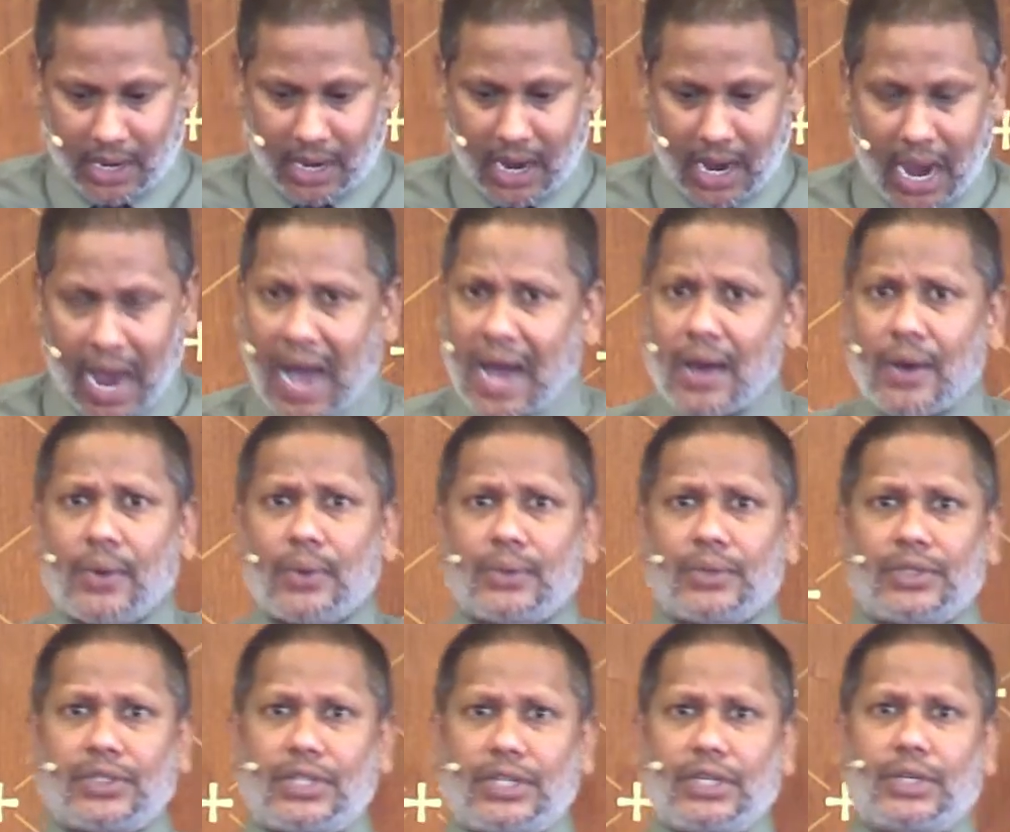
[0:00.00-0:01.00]
How
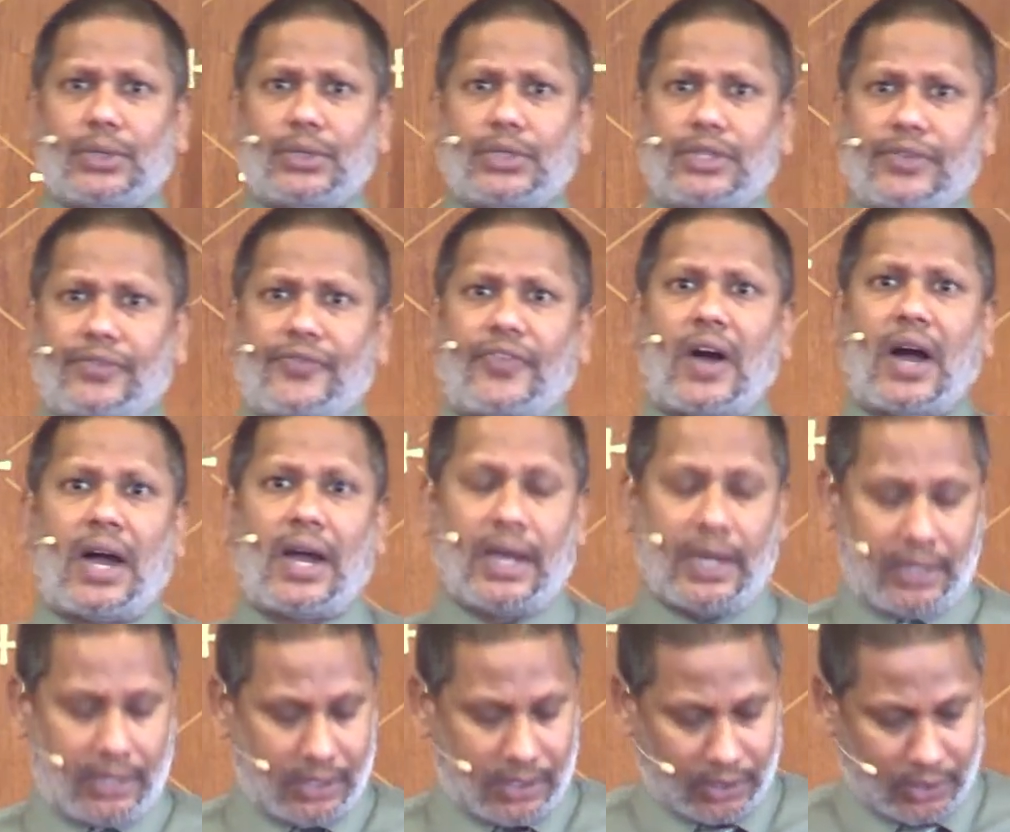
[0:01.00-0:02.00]
do you
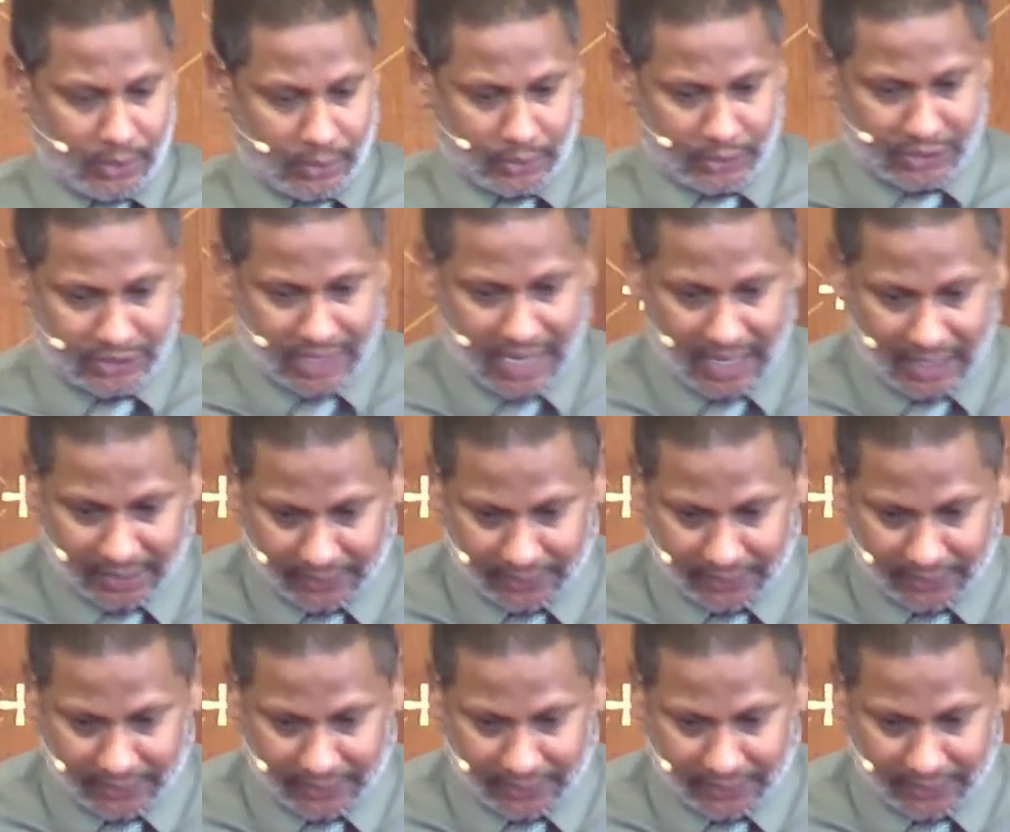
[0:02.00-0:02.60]
define yourself?